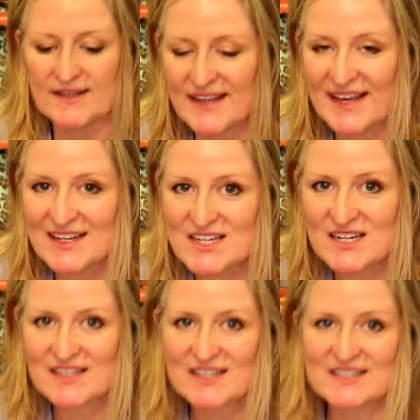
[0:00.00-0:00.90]
and
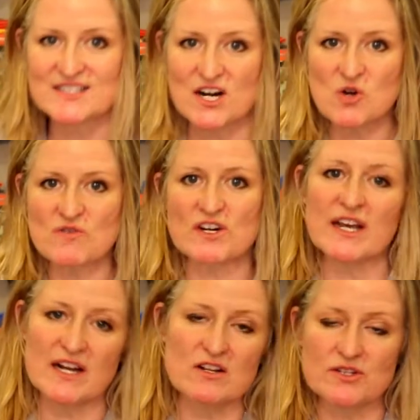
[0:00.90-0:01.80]
start over,
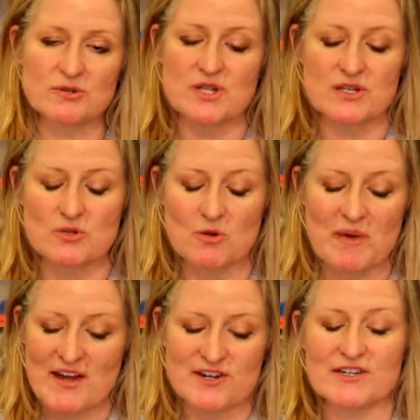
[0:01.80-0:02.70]
and I'll use that stole
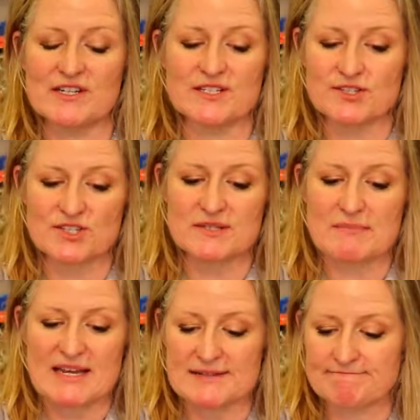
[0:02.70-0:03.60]
pattern and just
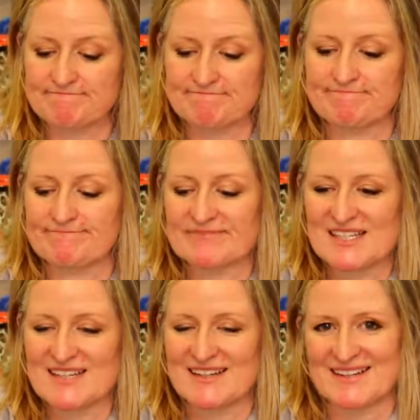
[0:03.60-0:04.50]
make it.
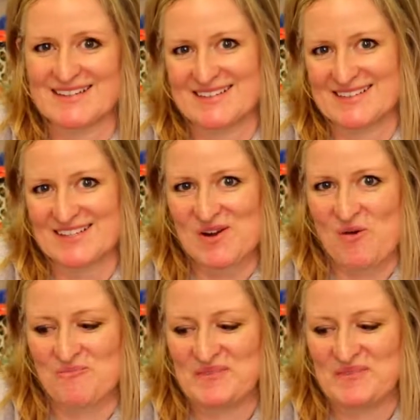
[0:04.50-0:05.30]
So